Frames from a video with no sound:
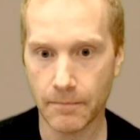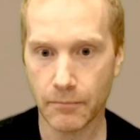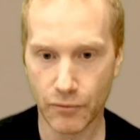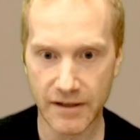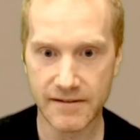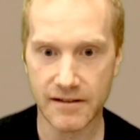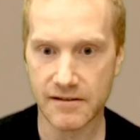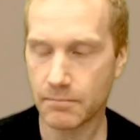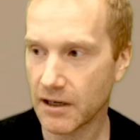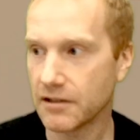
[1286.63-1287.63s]

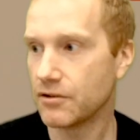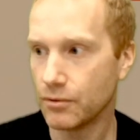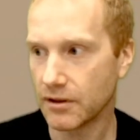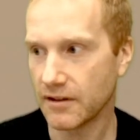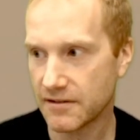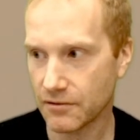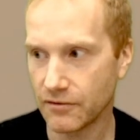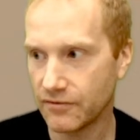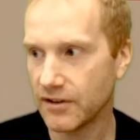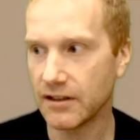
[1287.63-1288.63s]
presence by doing these sort
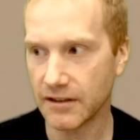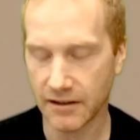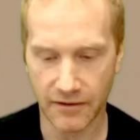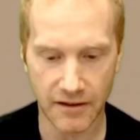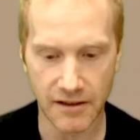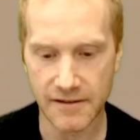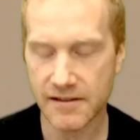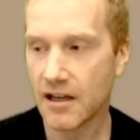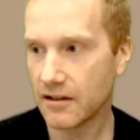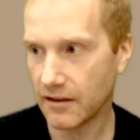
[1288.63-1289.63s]
of feeling
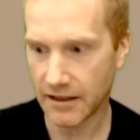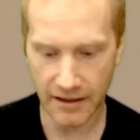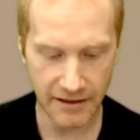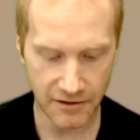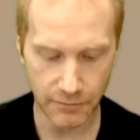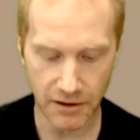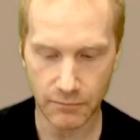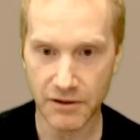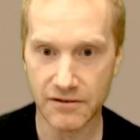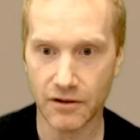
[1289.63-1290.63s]
thingies, like
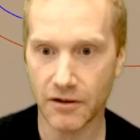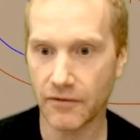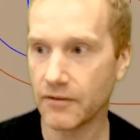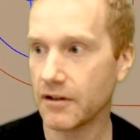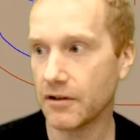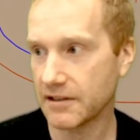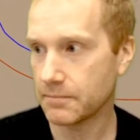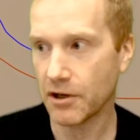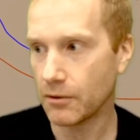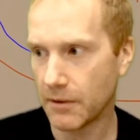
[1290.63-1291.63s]
we saw in the
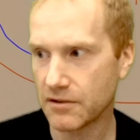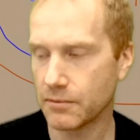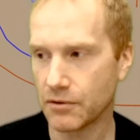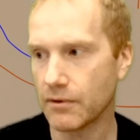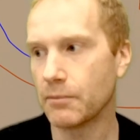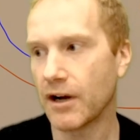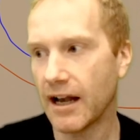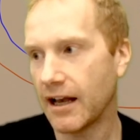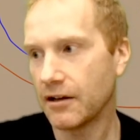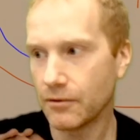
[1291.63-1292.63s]
experiments with the rubber
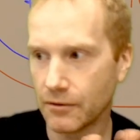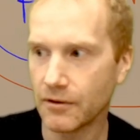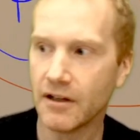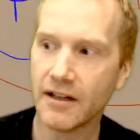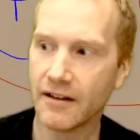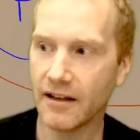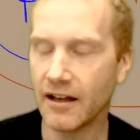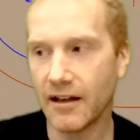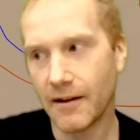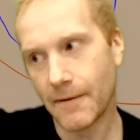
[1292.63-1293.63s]
hand, or
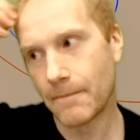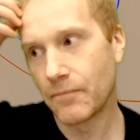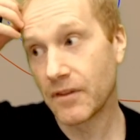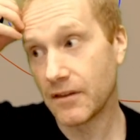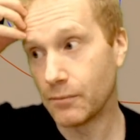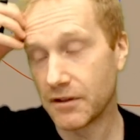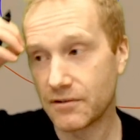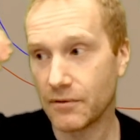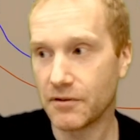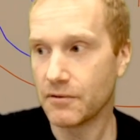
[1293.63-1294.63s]
the
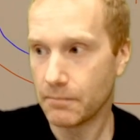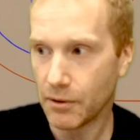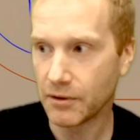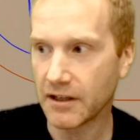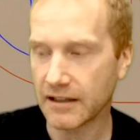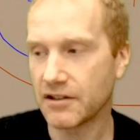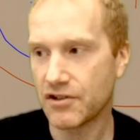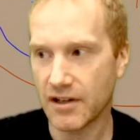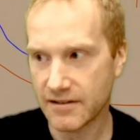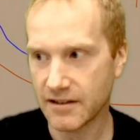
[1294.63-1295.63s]
ones where they're poking at the
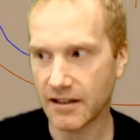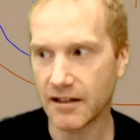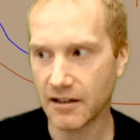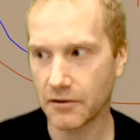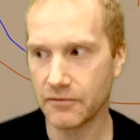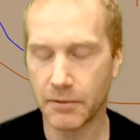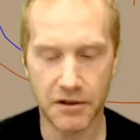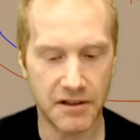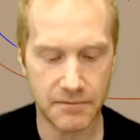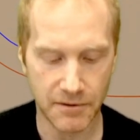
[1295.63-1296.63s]
chest and getting out of
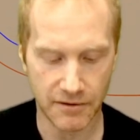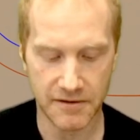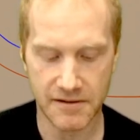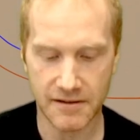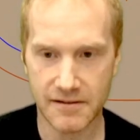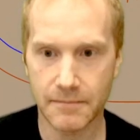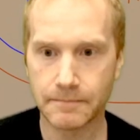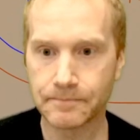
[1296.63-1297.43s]
body experiences.